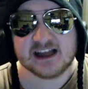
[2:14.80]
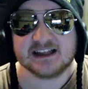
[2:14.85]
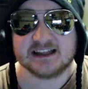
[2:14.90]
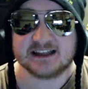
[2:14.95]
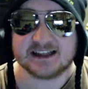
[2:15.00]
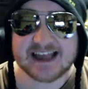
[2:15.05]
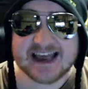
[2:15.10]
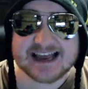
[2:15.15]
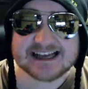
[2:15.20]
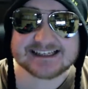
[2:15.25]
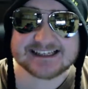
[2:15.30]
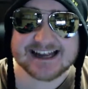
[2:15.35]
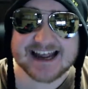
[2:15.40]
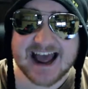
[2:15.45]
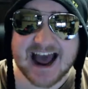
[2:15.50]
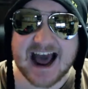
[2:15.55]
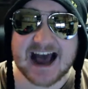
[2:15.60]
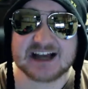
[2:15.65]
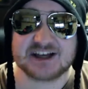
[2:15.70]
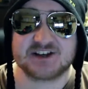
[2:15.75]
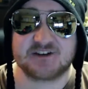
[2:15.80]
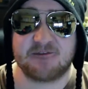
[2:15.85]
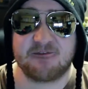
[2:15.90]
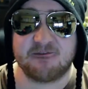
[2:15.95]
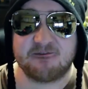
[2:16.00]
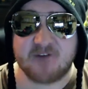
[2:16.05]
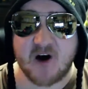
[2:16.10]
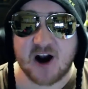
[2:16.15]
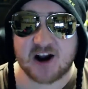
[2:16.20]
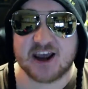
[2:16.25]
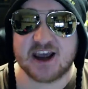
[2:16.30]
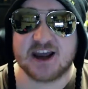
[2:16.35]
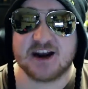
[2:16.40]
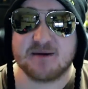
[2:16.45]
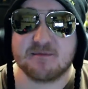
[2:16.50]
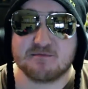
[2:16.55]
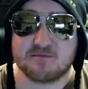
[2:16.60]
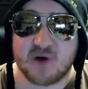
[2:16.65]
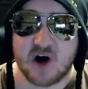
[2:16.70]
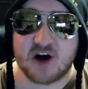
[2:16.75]
Lazy ass
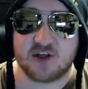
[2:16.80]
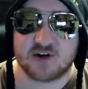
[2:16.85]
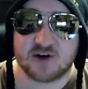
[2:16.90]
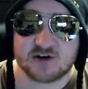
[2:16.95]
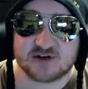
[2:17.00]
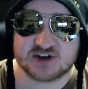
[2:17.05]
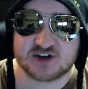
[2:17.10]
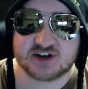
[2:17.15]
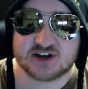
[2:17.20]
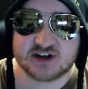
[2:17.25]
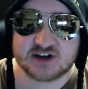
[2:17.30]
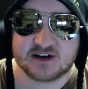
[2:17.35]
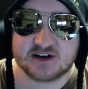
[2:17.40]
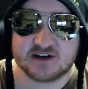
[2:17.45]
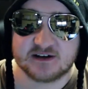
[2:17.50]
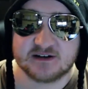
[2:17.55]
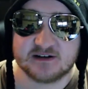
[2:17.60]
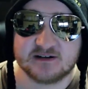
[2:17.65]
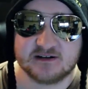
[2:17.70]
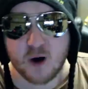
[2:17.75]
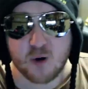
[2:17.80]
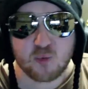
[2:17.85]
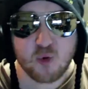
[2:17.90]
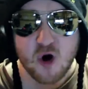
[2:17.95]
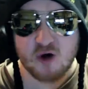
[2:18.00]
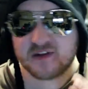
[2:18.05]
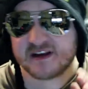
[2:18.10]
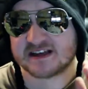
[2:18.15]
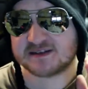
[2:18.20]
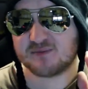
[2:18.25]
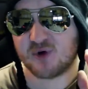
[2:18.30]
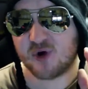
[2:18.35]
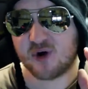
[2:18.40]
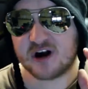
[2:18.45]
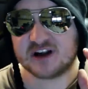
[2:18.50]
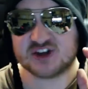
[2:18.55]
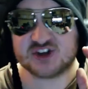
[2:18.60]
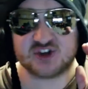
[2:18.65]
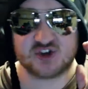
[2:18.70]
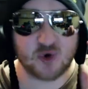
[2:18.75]
fucking mothers. What these
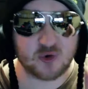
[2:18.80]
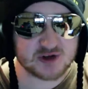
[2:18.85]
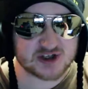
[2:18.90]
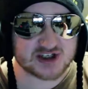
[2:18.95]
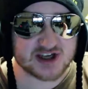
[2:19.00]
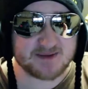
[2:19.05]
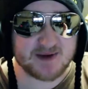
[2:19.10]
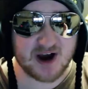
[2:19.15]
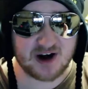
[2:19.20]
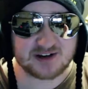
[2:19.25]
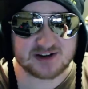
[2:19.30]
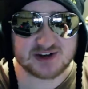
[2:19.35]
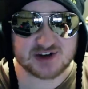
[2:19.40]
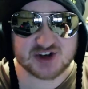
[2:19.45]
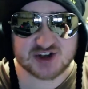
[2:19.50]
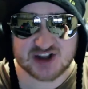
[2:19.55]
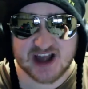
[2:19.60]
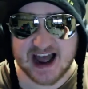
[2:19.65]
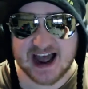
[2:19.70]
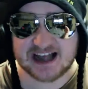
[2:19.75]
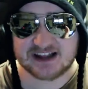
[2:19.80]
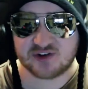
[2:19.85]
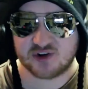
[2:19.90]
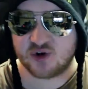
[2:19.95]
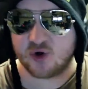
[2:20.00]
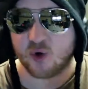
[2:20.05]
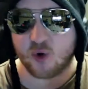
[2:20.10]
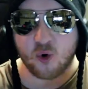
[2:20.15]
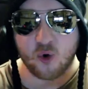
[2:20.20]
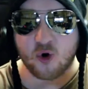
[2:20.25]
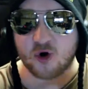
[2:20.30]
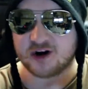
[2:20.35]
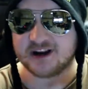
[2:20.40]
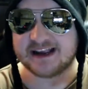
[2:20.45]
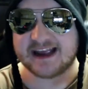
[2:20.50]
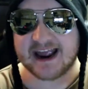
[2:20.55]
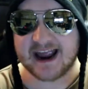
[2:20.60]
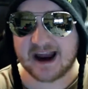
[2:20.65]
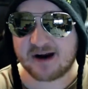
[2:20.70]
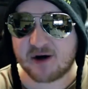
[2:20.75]
morons don't seem to understand or
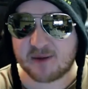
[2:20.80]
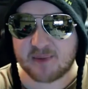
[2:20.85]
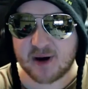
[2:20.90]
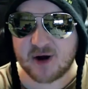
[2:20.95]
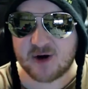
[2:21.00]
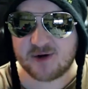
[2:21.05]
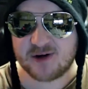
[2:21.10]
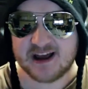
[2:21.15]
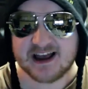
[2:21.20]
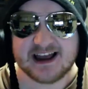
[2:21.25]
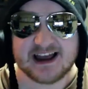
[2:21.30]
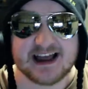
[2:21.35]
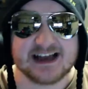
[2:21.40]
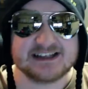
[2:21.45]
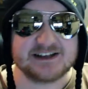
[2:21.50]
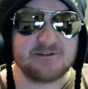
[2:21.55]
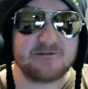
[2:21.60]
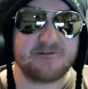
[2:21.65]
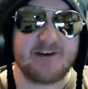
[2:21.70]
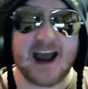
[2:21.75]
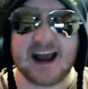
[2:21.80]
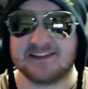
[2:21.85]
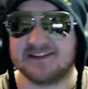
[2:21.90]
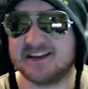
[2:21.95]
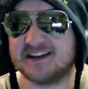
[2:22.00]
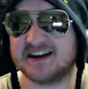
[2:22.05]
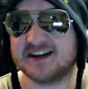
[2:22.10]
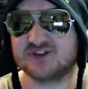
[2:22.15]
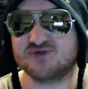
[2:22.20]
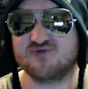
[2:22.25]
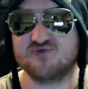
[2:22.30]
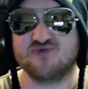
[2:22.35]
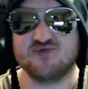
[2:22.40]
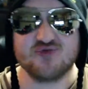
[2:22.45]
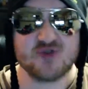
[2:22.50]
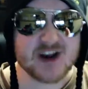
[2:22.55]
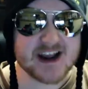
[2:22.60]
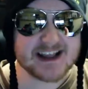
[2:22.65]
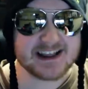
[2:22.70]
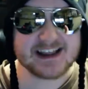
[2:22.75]
care about is the fact that it's
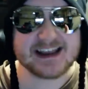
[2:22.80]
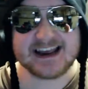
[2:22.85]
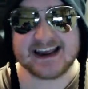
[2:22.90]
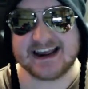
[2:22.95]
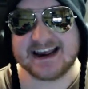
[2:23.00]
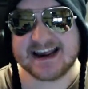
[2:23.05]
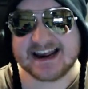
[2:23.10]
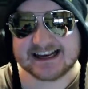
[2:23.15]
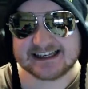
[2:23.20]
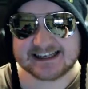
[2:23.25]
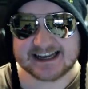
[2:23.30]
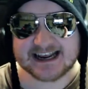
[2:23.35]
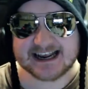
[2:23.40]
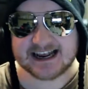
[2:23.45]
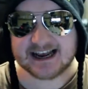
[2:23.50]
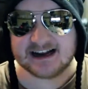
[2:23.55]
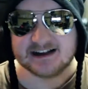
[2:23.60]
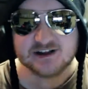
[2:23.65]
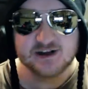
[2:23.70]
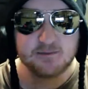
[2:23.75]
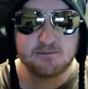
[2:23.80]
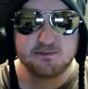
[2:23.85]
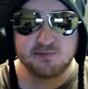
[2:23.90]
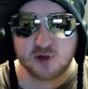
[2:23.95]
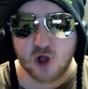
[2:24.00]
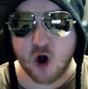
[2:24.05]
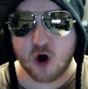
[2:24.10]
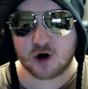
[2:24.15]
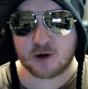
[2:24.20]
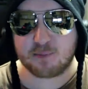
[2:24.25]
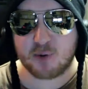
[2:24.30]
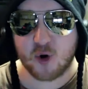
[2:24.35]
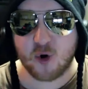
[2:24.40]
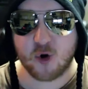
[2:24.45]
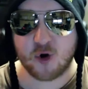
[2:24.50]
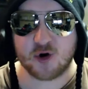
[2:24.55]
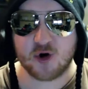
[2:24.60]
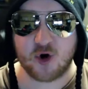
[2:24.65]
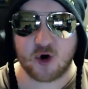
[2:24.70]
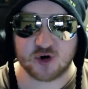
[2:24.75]
really easy to block
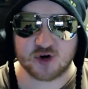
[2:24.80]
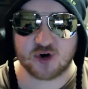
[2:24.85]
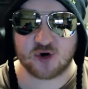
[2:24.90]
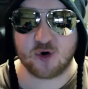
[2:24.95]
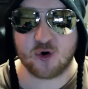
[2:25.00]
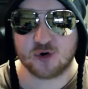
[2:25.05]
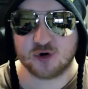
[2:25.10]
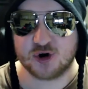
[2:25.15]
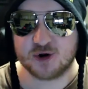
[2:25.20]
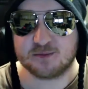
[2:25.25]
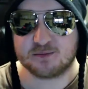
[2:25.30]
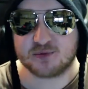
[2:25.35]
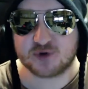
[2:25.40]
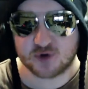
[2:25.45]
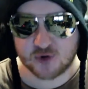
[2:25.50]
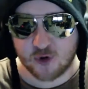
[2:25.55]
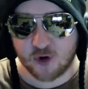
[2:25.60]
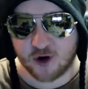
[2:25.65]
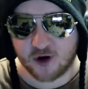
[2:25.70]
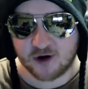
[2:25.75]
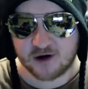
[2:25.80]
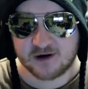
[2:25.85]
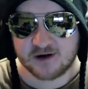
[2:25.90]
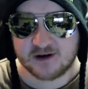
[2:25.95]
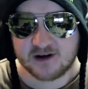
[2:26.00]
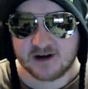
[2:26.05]
porn on your own computer.